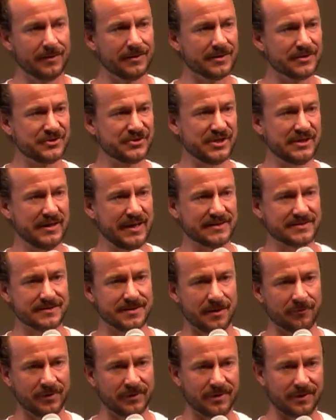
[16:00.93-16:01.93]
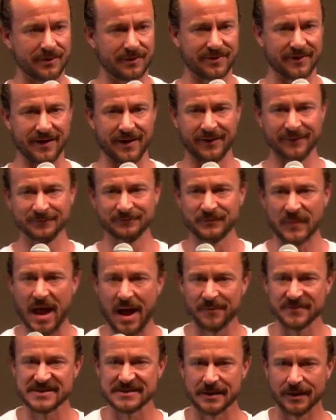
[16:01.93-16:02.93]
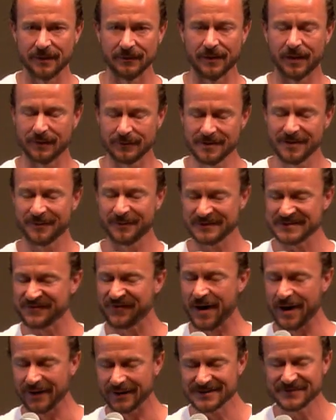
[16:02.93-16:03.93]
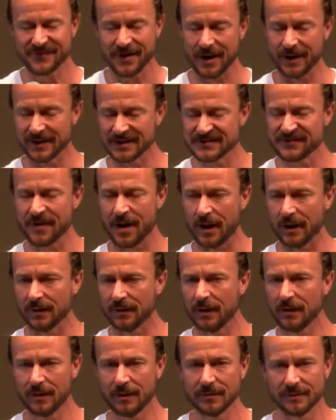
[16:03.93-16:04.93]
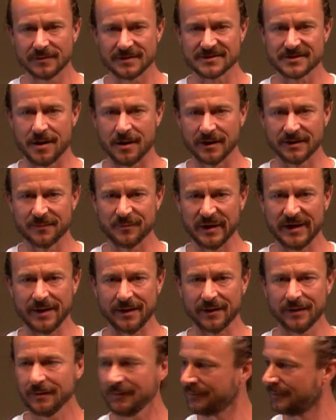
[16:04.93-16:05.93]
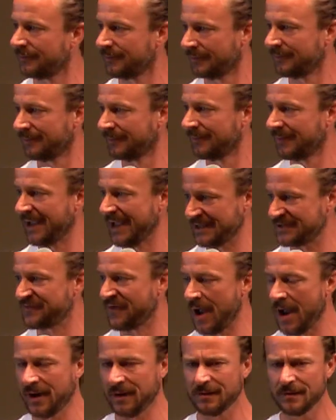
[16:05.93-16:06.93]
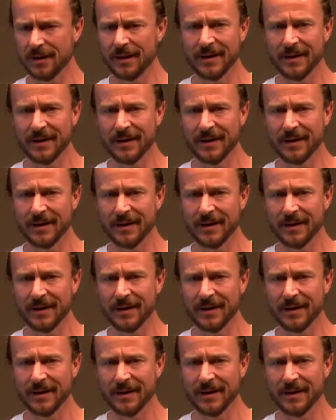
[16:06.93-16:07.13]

She gets done with her thing. I'm sitting there. No, it's fine. The song at the beginning, it's fine.